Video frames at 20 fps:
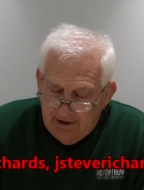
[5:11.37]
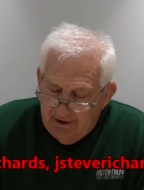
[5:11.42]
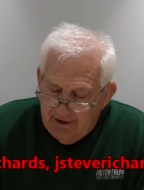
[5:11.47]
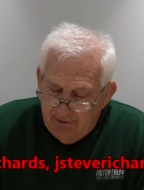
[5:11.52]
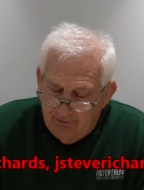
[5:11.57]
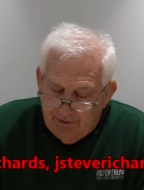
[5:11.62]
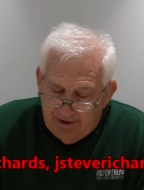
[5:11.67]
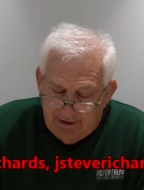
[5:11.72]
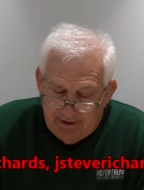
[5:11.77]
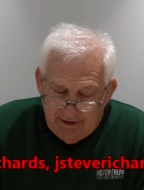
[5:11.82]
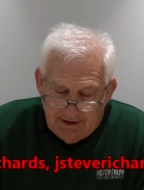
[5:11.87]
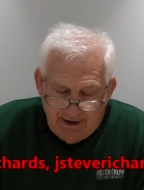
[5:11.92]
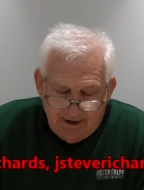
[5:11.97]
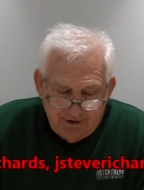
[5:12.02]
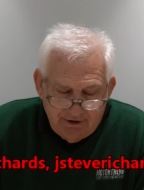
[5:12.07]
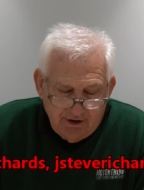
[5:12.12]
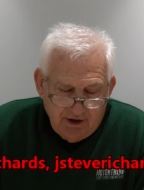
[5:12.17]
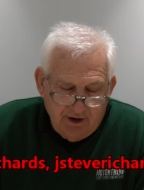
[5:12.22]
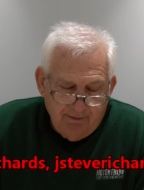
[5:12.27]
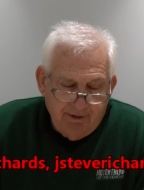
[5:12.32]
And when I
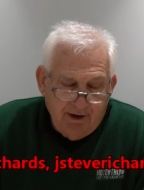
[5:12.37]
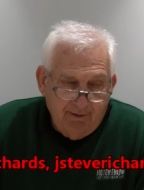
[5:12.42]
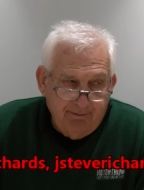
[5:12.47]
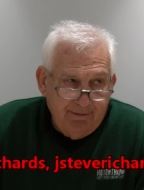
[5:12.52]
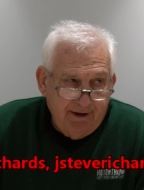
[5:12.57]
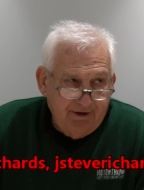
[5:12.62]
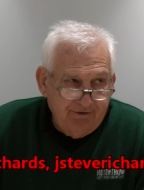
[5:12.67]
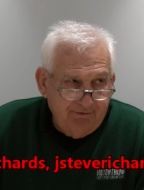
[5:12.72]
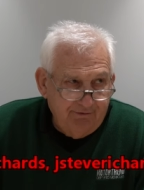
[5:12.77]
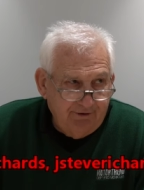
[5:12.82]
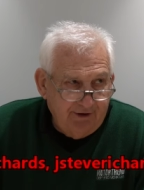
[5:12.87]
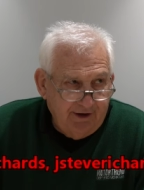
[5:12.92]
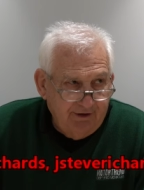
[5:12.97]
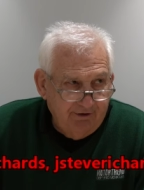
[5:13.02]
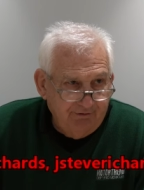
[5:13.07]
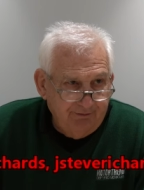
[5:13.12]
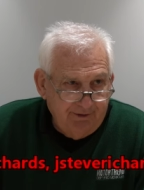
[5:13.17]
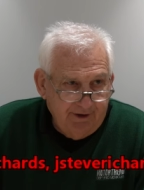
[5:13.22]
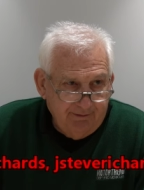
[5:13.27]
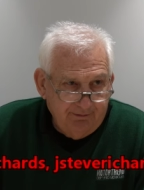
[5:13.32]
talk about best
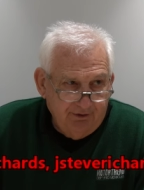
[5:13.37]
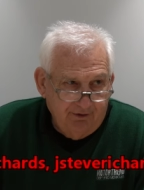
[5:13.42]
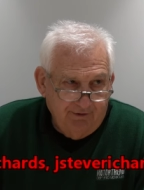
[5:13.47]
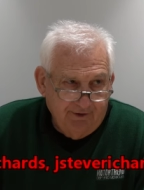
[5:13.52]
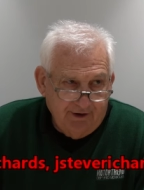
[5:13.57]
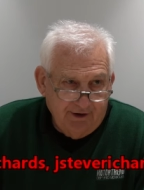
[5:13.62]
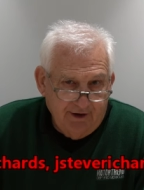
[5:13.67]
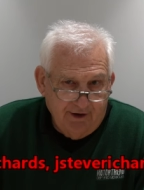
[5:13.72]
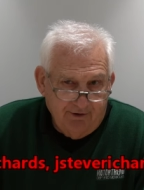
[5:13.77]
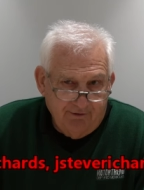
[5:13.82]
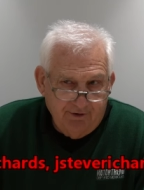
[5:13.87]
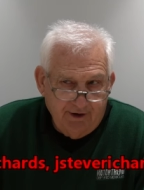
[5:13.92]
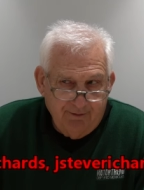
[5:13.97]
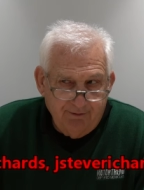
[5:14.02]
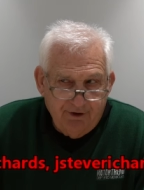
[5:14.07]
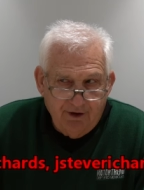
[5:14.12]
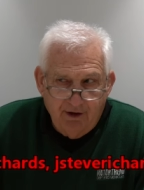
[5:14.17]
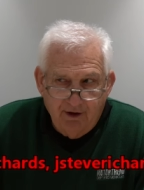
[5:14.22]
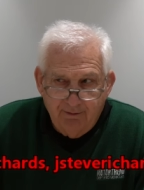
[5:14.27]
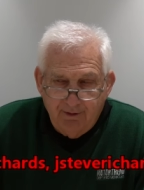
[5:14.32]
salespeople in the country, I'm
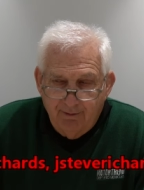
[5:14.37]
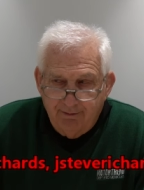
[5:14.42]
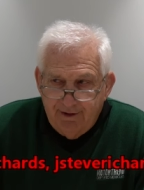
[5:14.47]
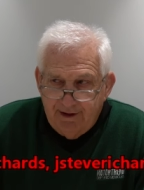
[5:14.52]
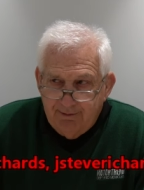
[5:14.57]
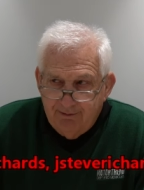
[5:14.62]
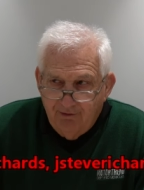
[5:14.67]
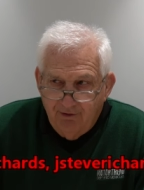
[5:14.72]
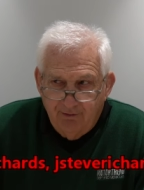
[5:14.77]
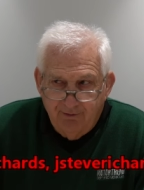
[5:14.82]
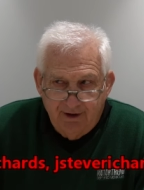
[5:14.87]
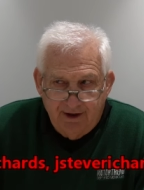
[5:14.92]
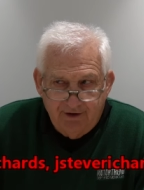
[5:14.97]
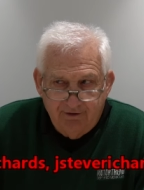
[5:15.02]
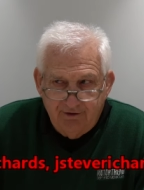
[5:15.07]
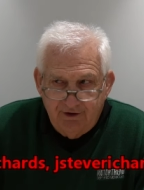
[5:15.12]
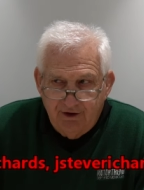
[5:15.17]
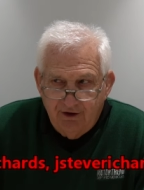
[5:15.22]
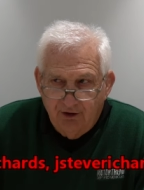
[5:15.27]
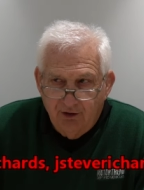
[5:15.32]
talking about people that
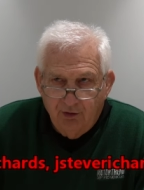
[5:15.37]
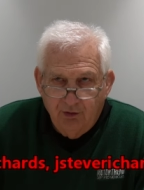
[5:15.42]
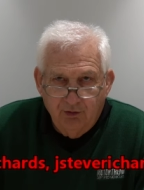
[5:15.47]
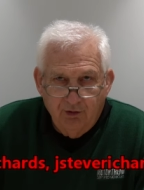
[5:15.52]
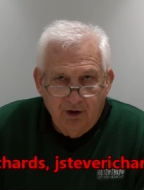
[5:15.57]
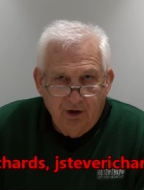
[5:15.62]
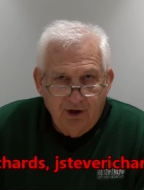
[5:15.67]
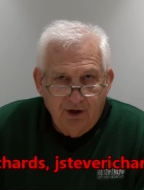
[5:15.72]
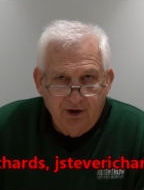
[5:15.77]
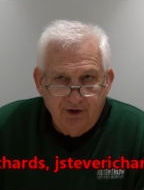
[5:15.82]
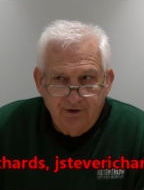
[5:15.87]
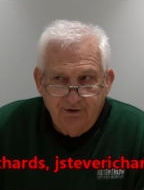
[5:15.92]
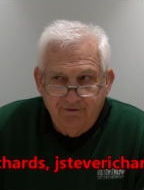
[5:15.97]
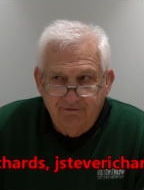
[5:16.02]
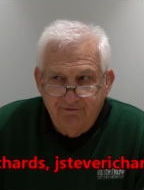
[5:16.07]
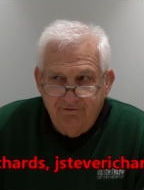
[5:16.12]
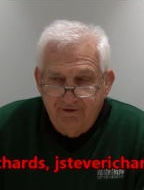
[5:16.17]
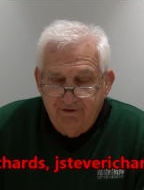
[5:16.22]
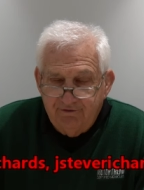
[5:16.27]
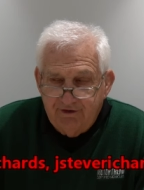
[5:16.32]
make, you know, one
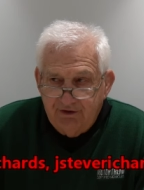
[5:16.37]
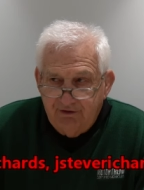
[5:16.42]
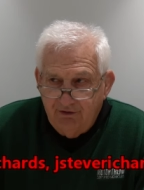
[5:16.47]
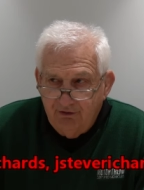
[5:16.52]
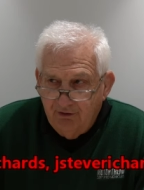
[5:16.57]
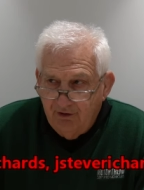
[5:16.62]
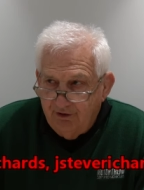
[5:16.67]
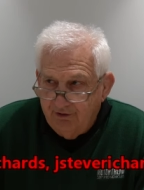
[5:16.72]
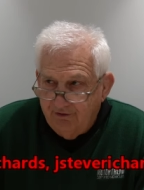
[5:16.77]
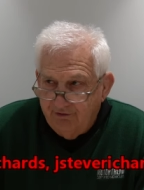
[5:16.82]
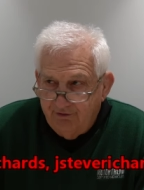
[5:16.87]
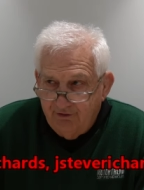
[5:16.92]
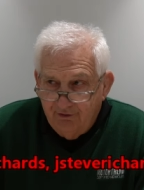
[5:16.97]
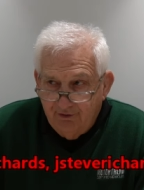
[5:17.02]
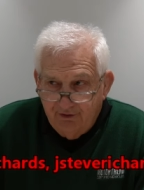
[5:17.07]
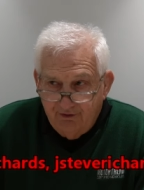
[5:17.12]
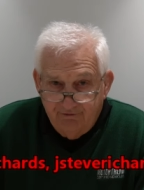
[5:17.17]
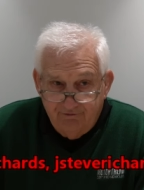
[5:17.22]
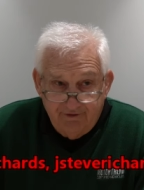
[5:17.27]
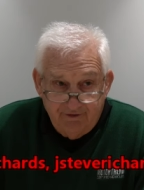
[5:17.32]
hundred fifty thousand dollars, two
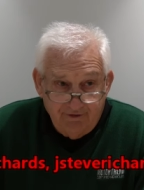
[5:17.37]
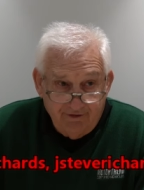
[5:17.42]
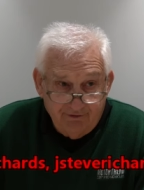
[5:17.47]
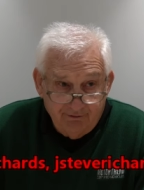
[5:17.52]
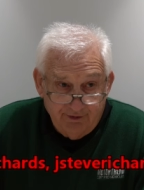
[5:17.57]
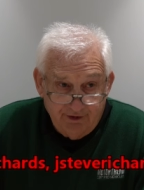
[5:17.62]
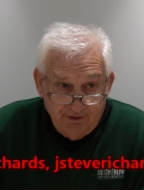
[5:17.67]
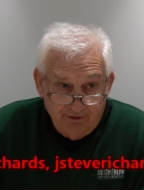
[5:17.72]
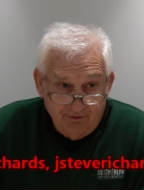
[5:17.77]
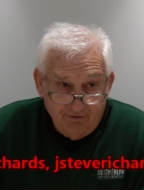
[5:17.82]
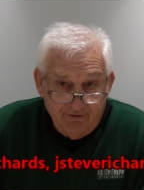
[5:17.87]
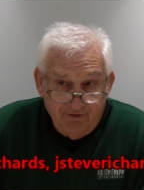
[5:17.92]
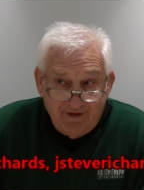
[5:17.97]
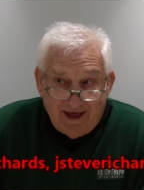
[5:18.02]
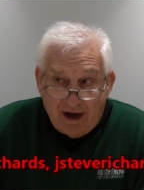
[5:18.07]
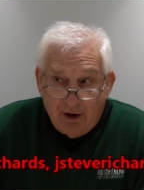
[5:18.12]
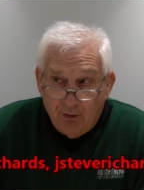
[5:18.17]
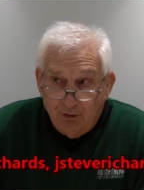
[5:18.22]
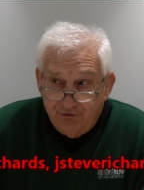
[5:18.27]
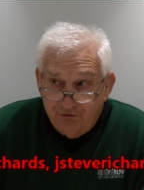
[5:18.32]
hundred thousand dollars, two hundred fifty thousand dollars, three hundred
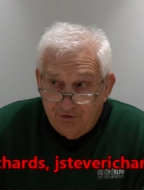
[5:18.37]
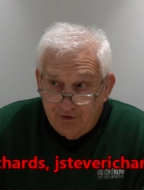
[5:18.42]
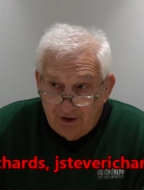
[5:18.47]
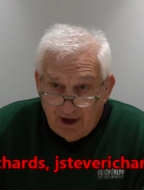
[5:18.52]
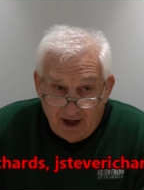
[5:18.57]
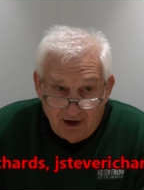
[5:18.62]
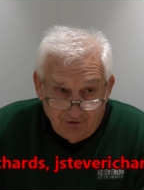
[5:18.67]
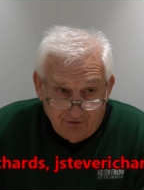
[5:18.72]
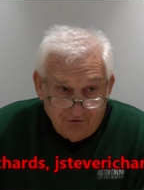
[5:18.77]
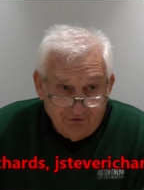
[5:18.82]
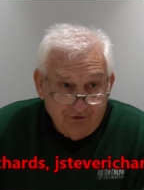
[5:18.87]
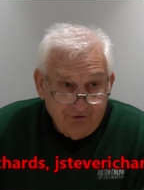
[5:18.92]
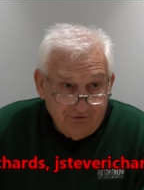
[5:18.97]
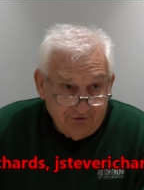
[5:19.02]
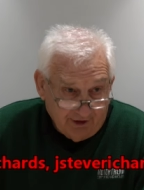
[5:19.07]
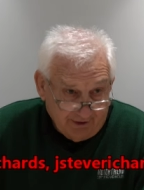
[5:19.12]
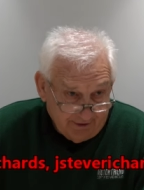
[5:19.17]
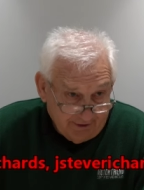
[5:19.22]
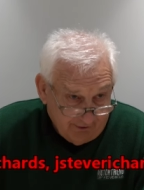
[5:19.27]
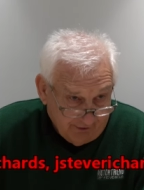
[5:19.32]
thousand dollars
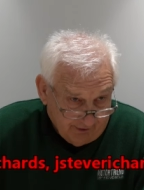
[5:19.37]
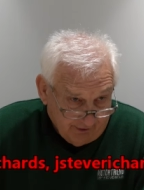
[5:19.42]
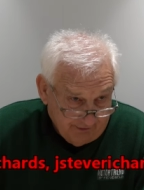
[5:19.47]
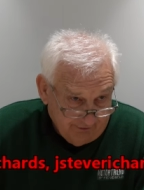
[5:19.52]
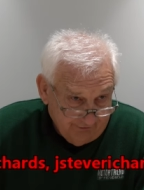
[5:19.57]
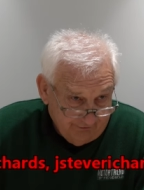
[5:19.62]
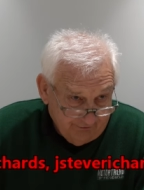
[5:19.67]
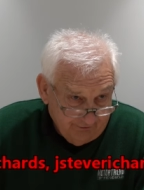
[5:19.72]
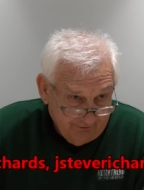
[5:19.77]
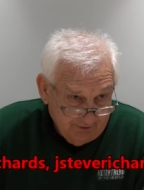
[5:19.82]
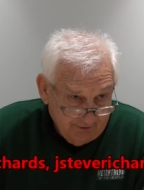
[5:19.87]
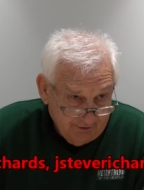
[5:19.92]
selling cars.